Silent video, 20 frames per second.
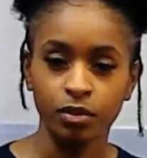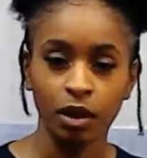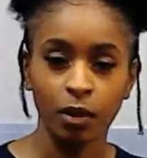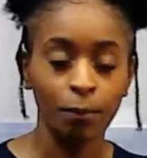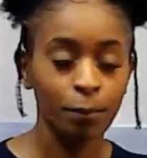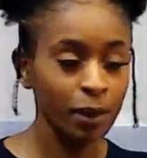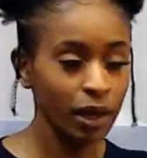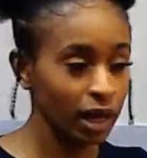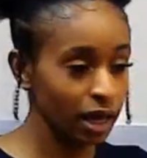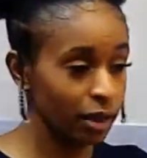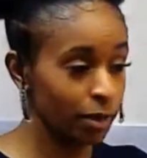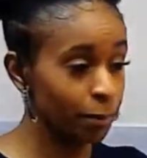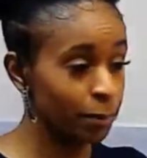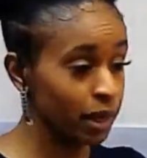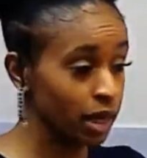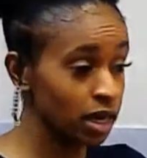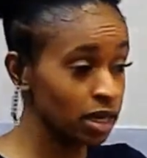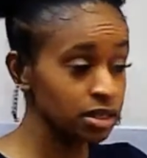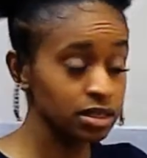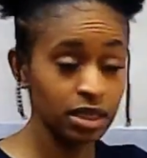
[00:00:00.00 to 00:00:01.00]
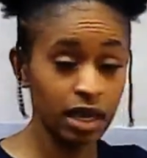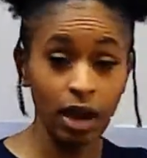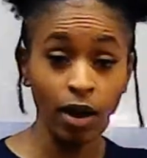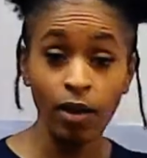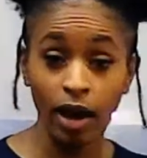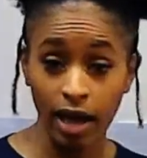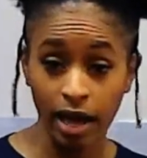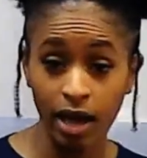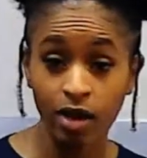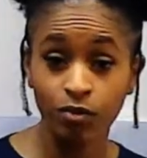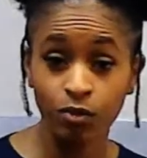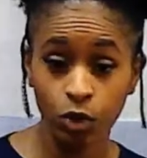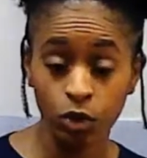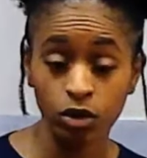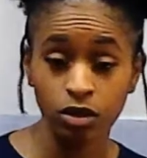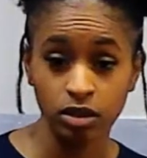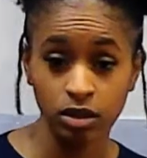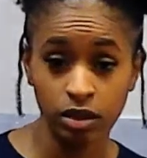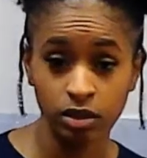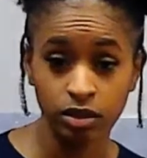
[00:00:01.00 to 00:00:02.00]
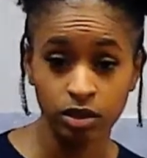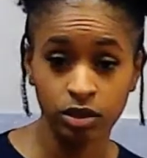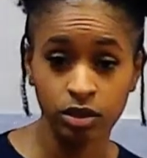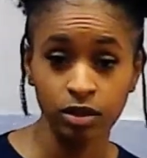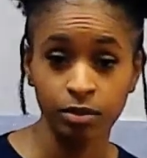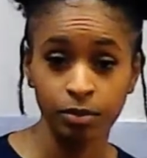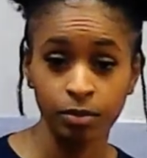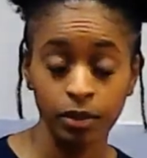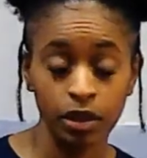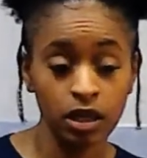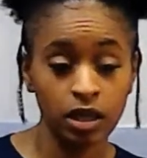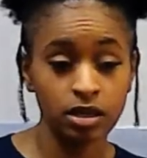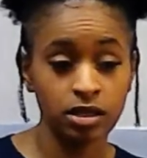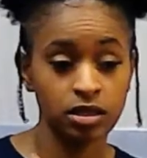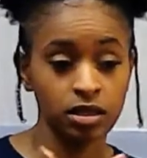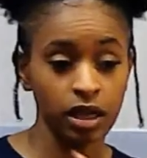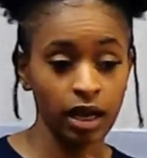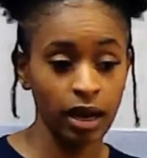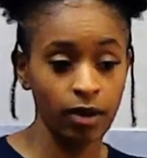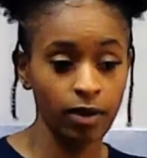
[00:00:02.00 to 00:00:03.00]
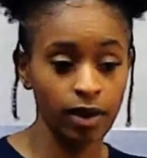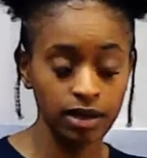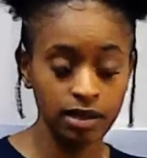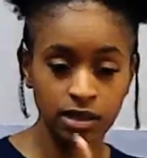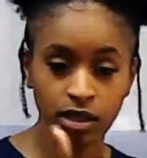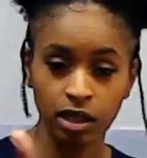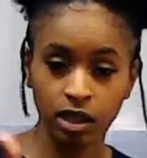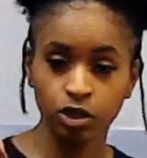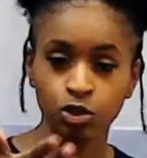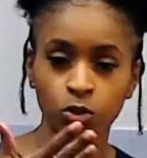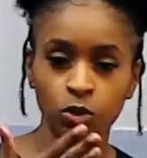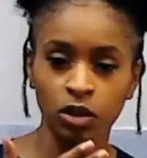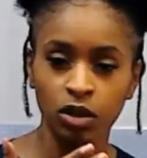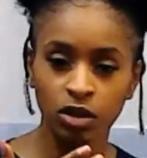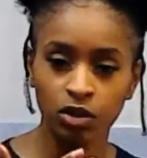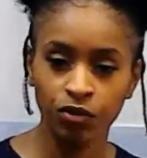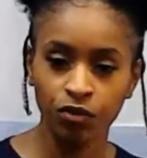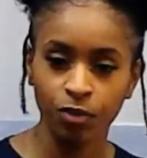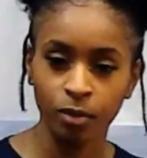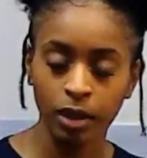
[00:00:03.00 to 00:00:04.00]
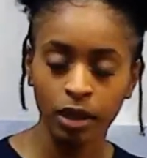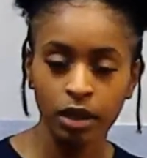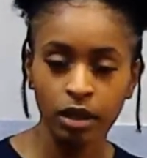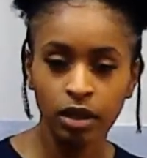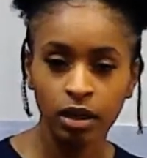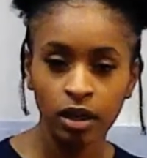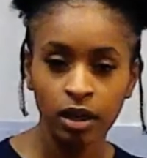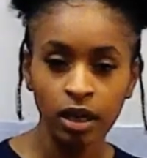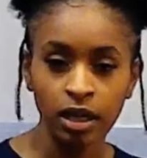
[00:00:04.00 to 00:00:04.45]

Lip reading: But because now I have your attention, because now I see that you love me,